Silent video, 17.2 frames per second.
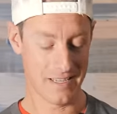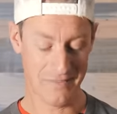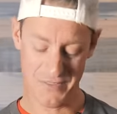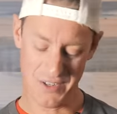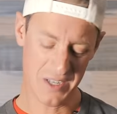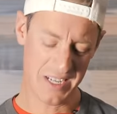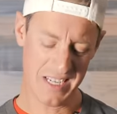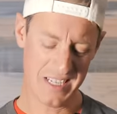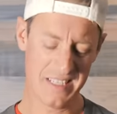
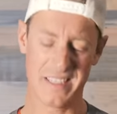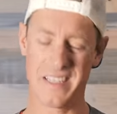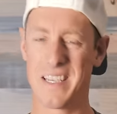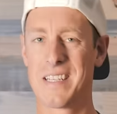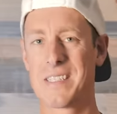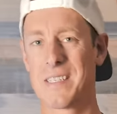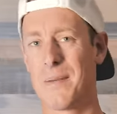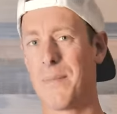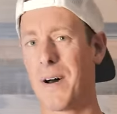very easily
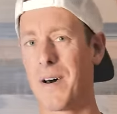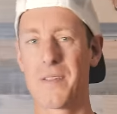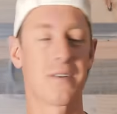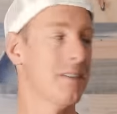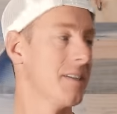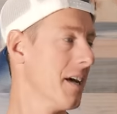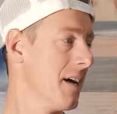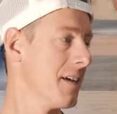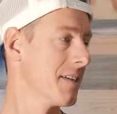in some
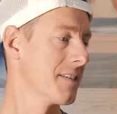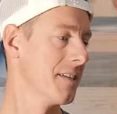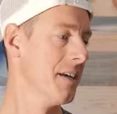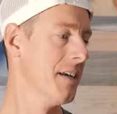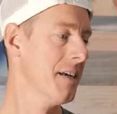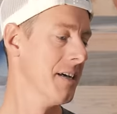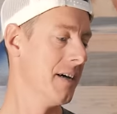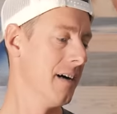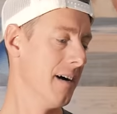other tests.
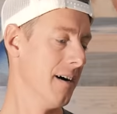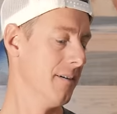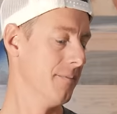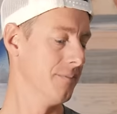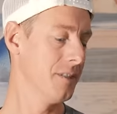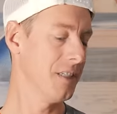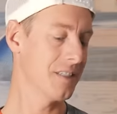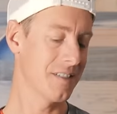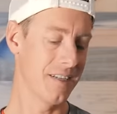
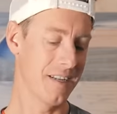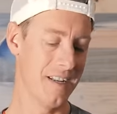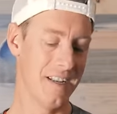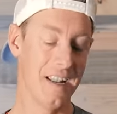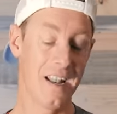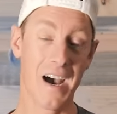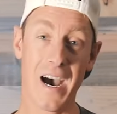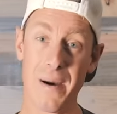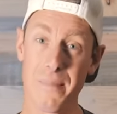Just
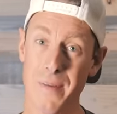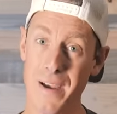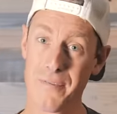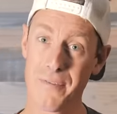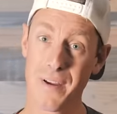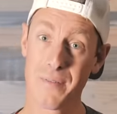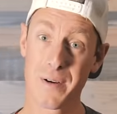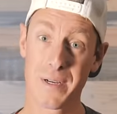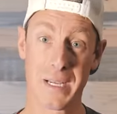not my
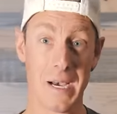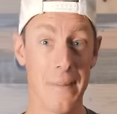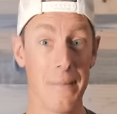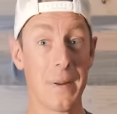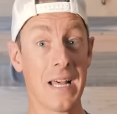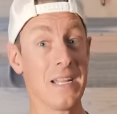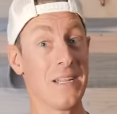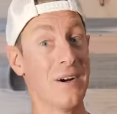favorite gun, but I